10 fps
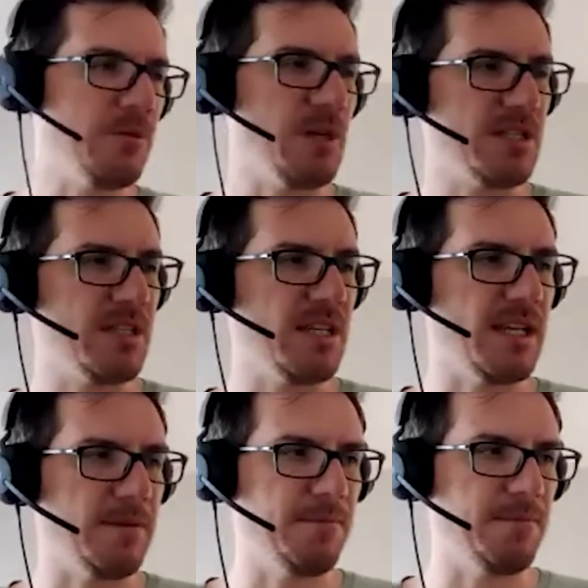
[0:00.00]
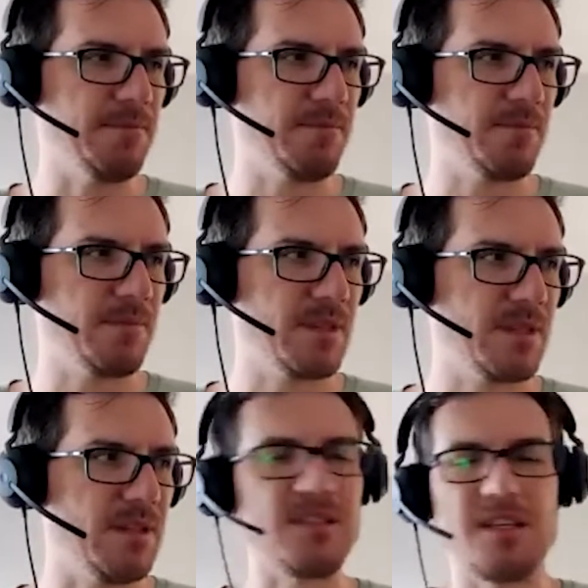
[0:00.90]
was,
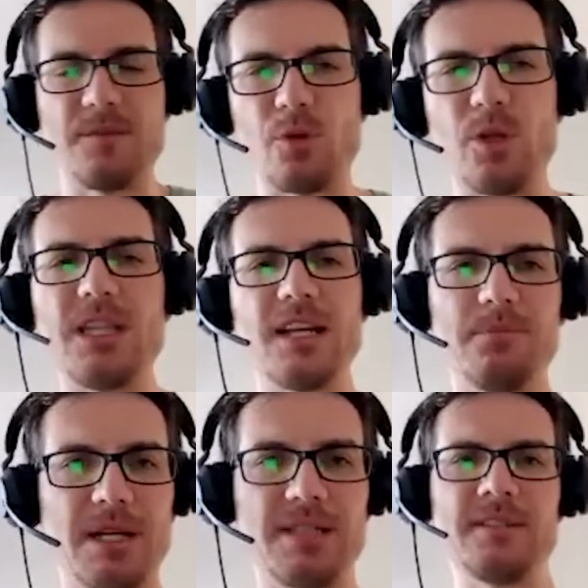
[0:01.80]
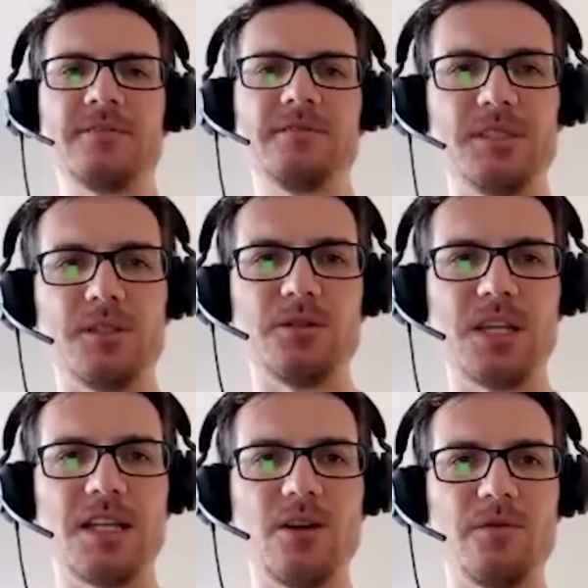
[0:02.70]
let's say, the political part,
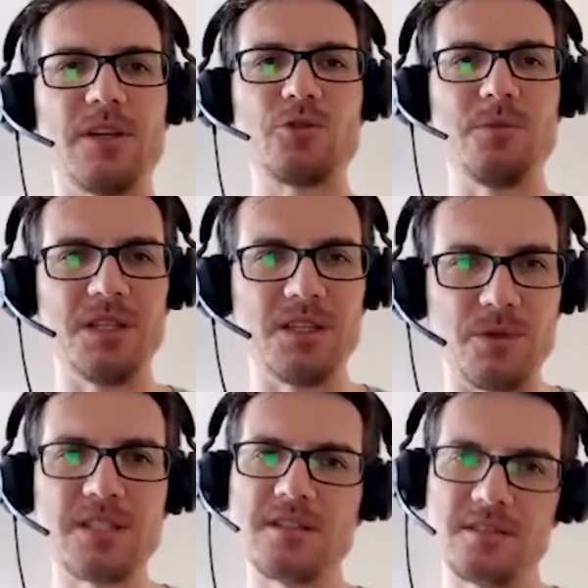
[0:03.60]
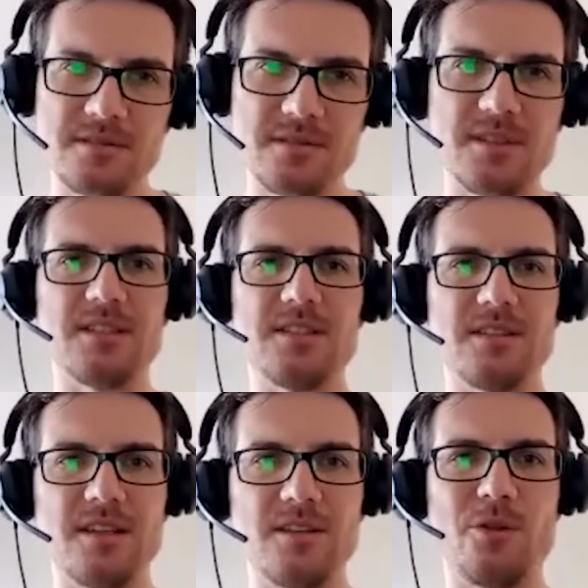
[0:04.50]
of assuming the risk. This is
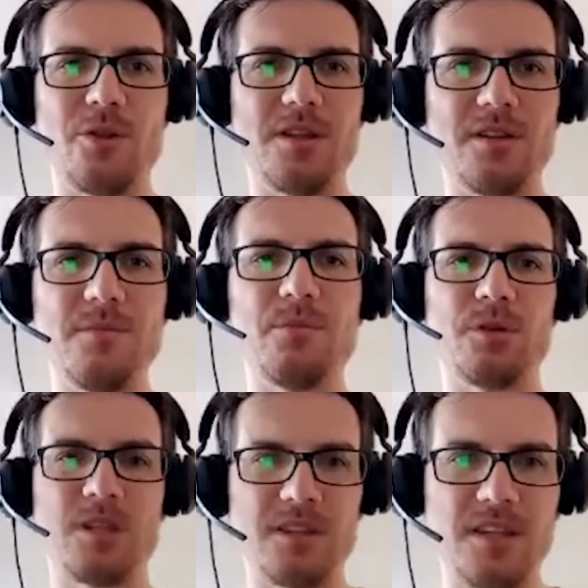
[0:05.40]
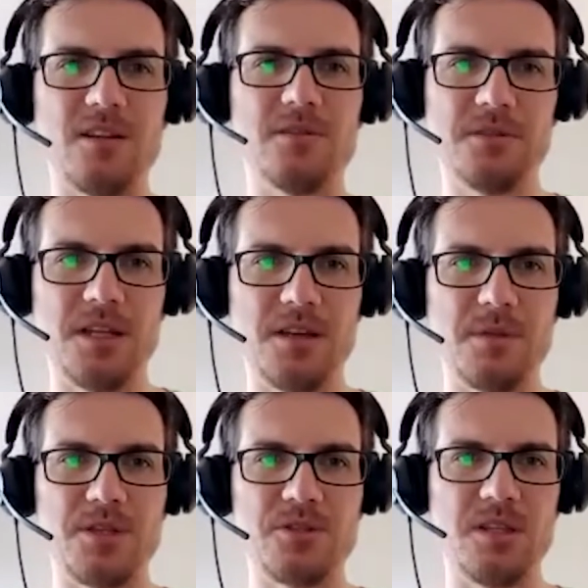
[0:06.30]
another important thing of
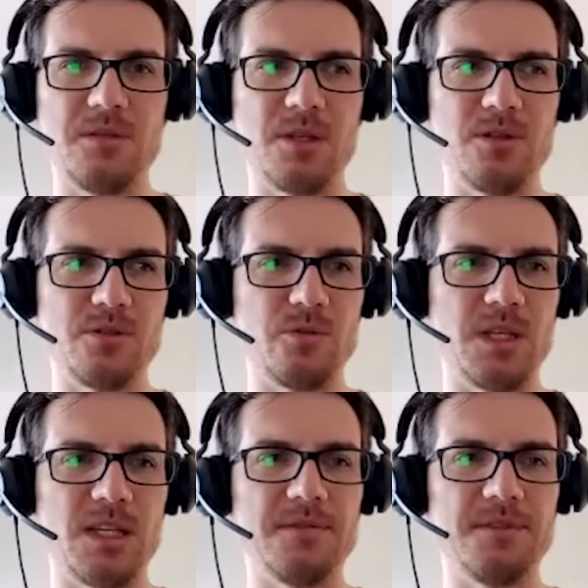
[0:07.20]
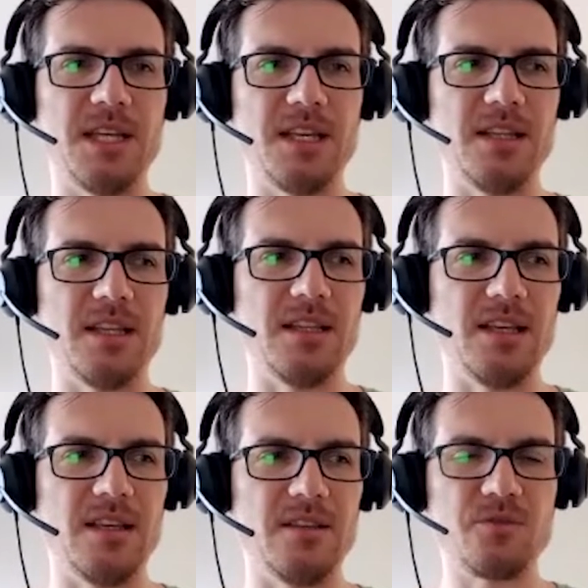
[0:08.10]
mentioning, because we have
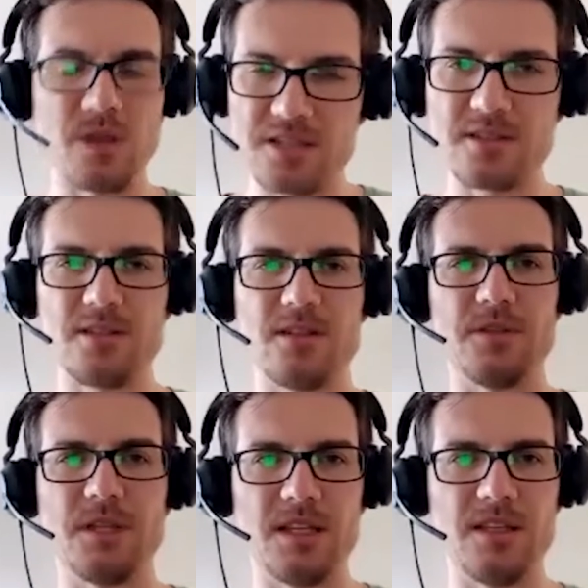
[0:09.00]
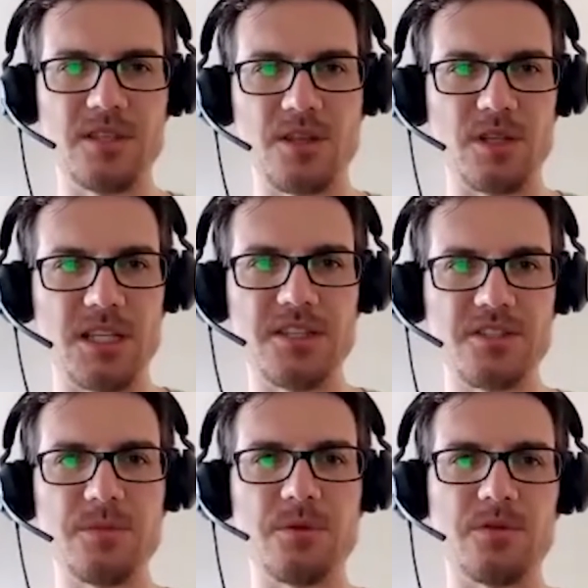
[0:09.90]
the trust of the senior
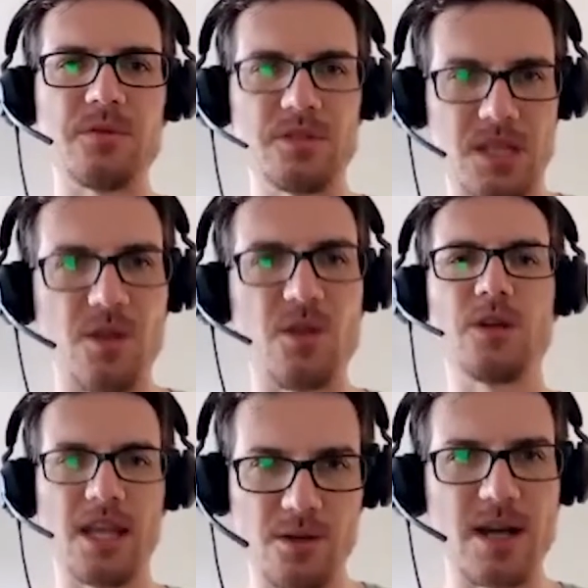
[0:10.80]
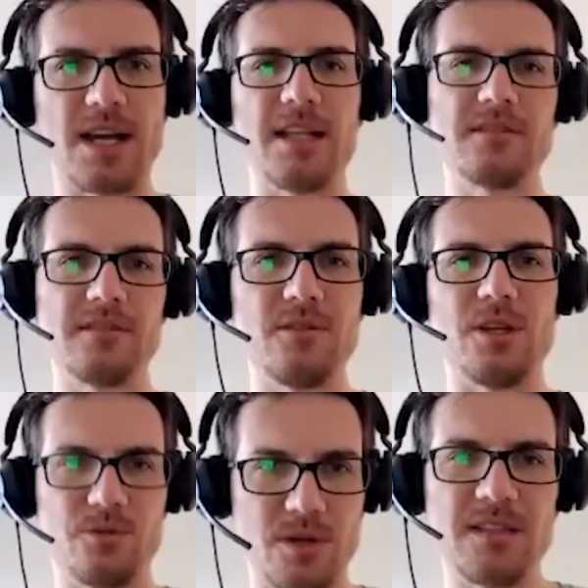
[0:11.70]
leadership of saying, okay, go ahead, you
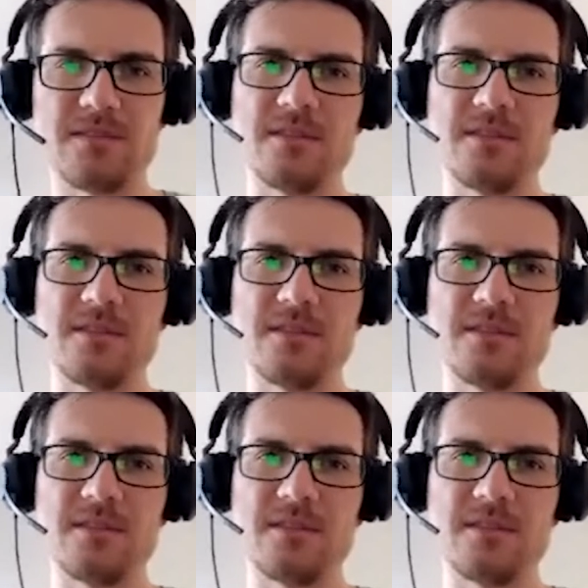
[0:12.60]
can try.